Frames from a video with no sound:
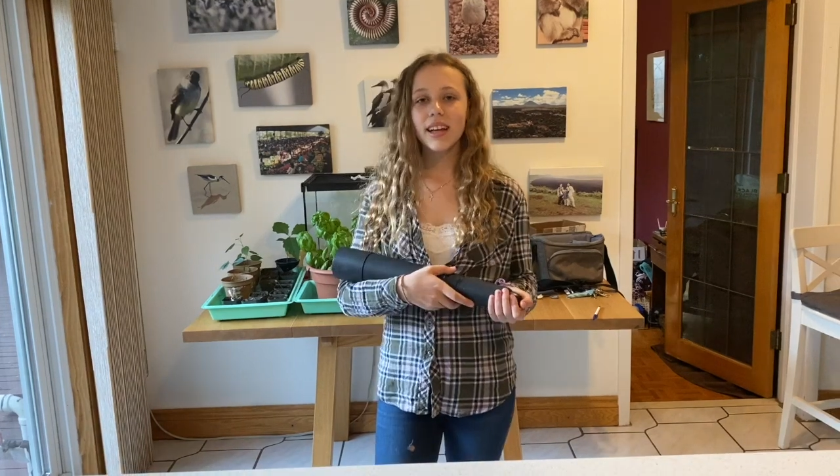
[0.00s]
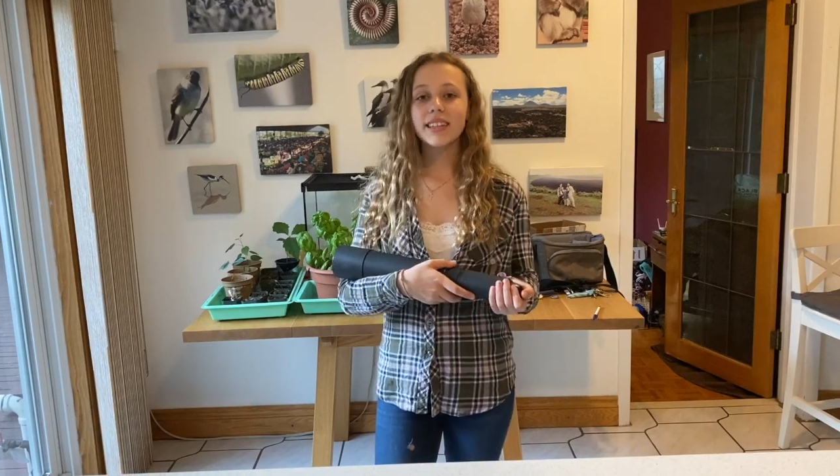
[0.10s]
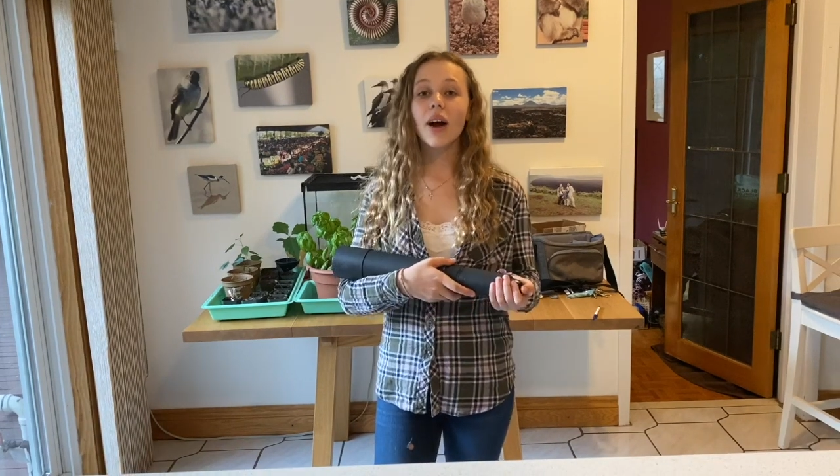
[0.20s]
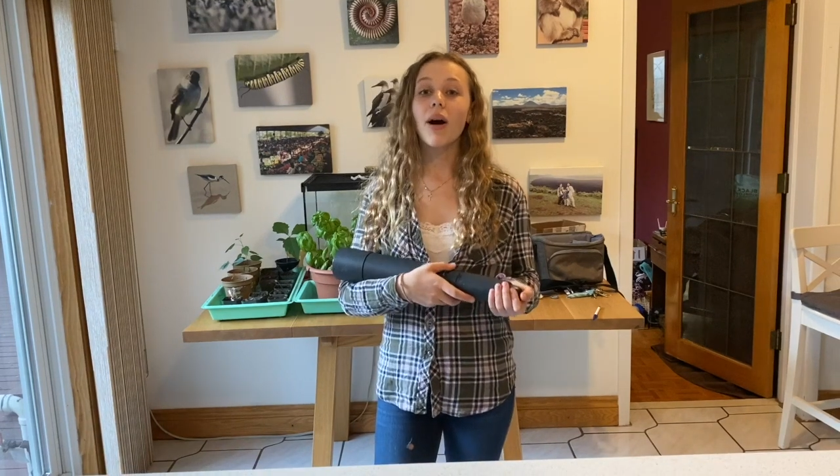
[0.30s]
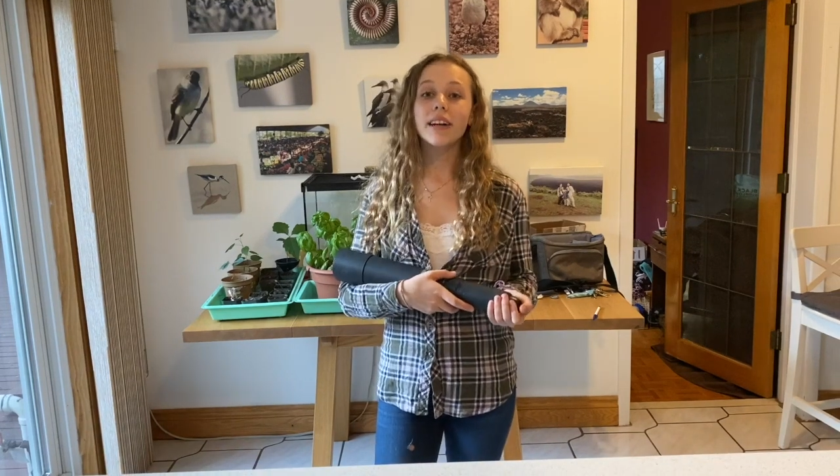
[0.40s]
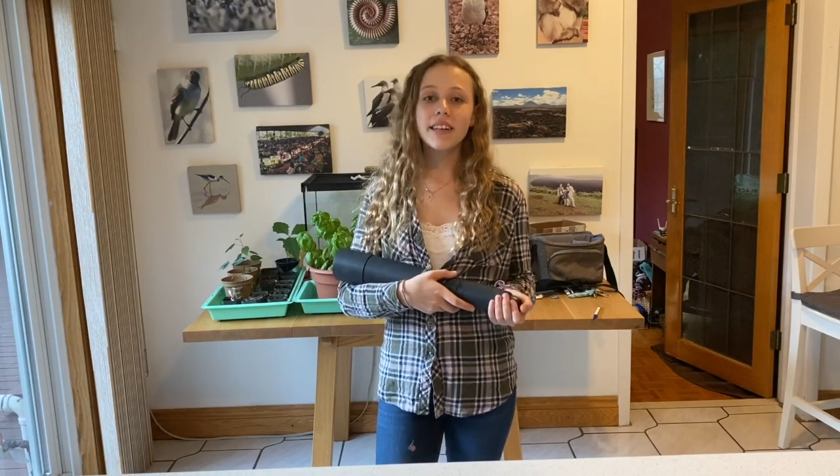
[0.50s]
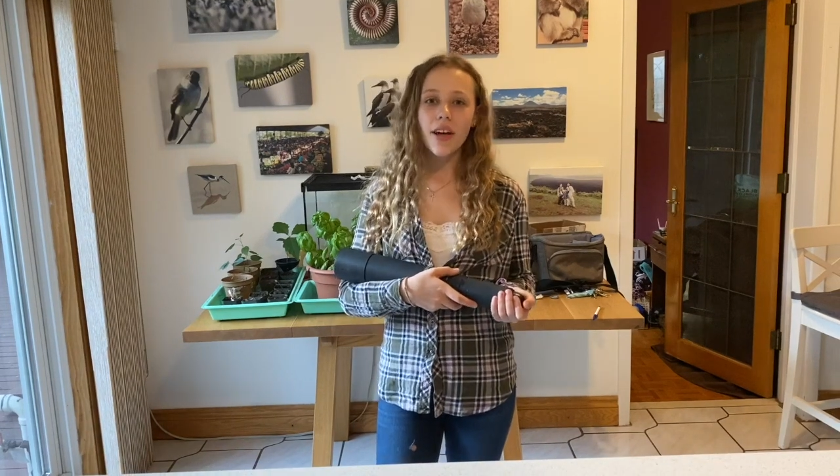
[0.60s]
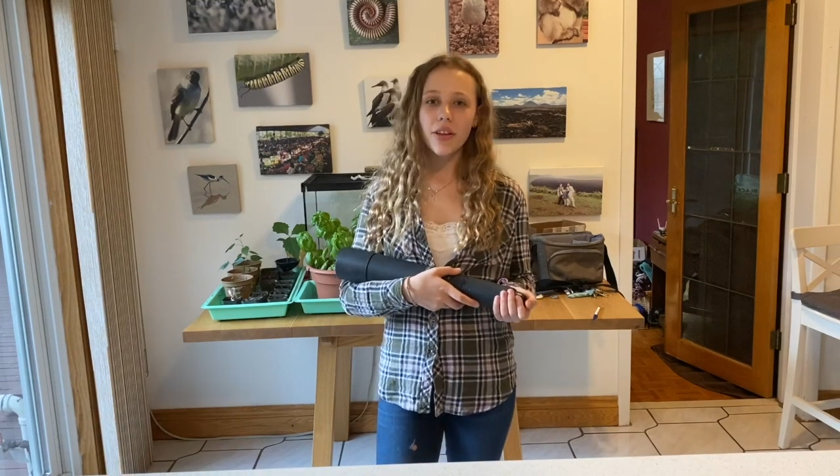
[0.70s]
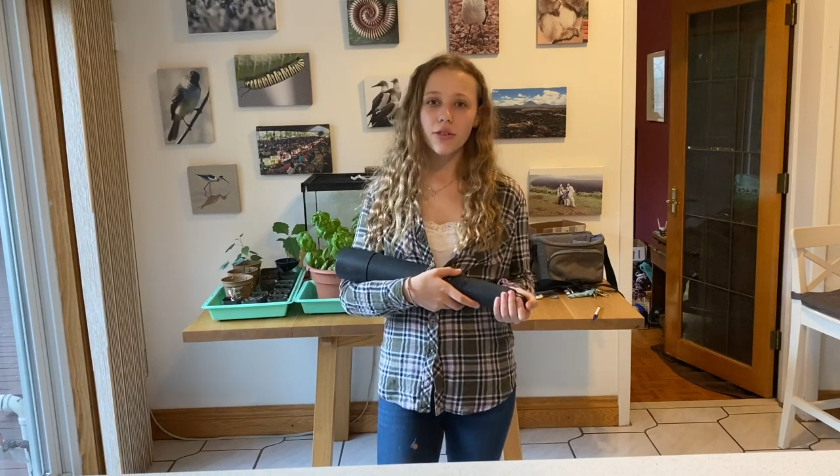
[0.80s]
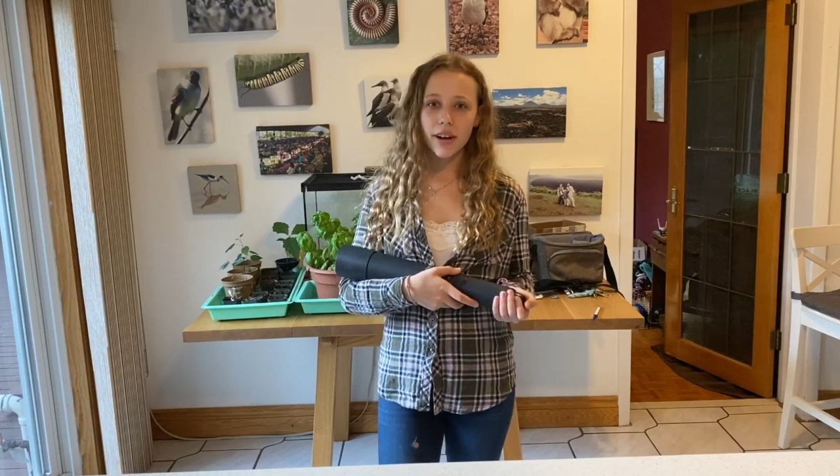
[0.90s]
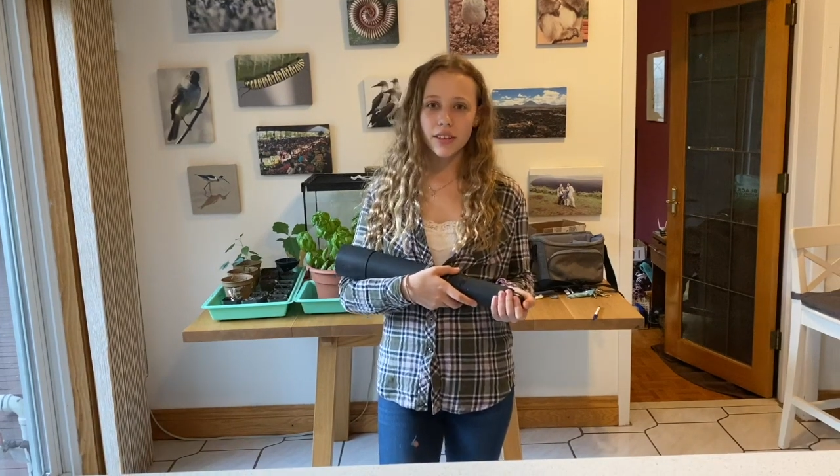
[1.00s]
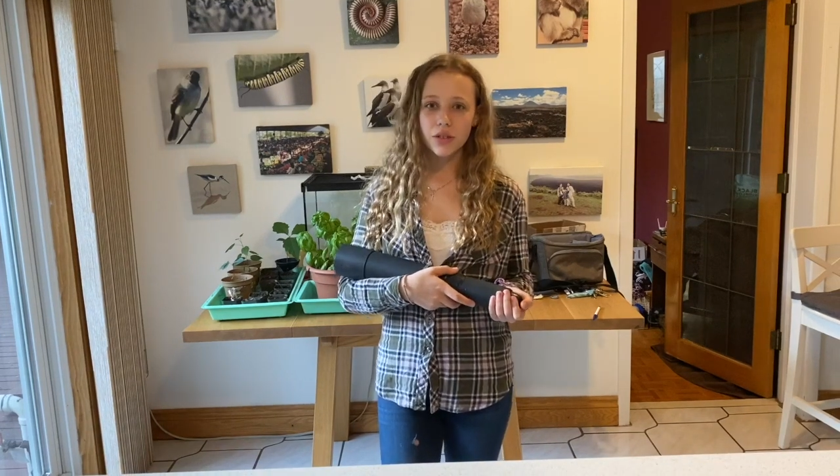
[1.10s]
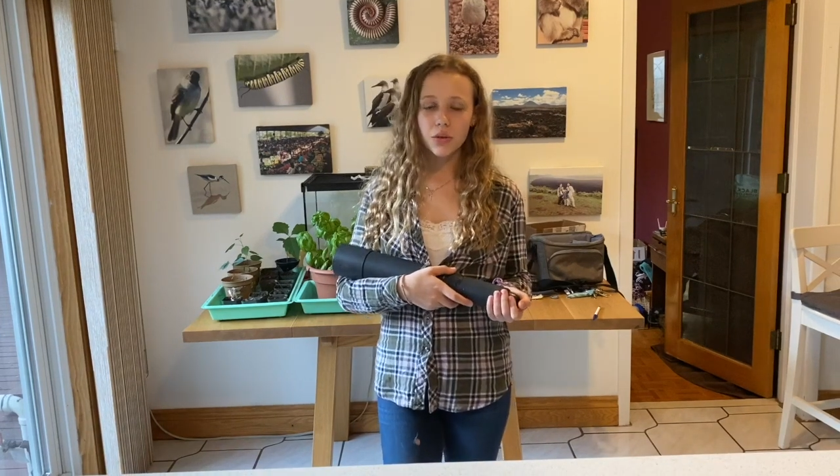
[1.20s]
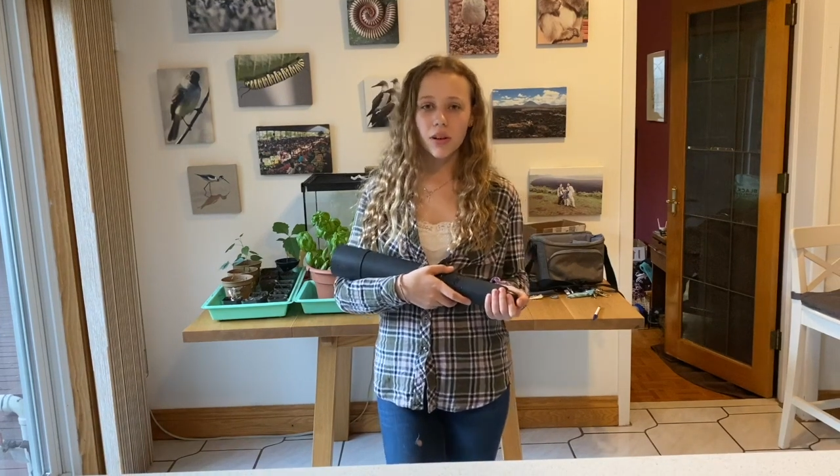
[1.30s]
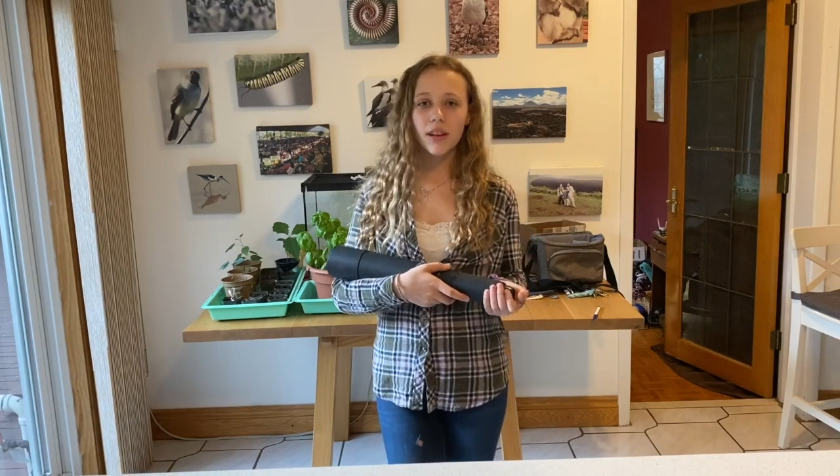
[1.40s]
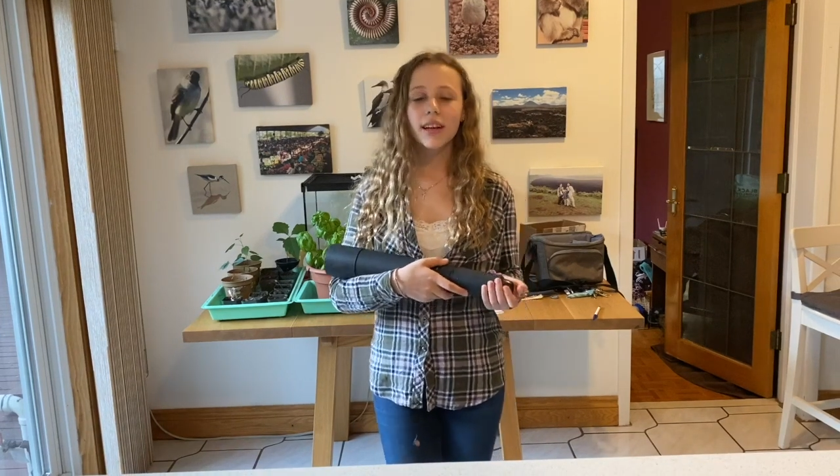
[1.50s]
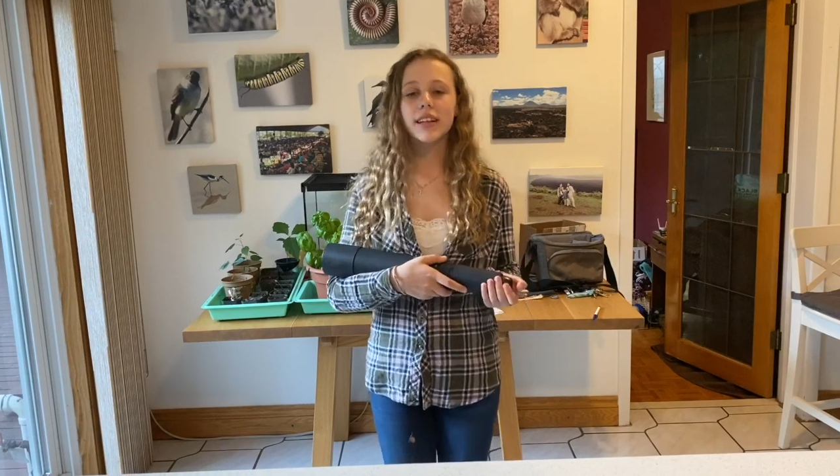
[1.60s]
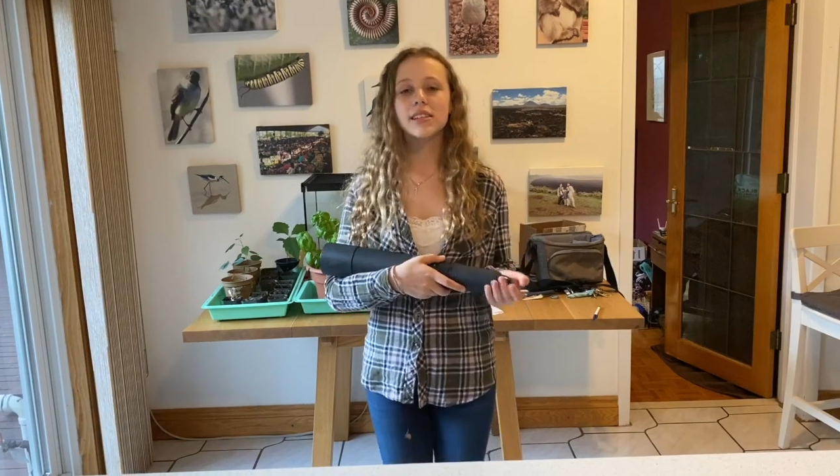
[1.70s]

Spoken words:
Now, another great tool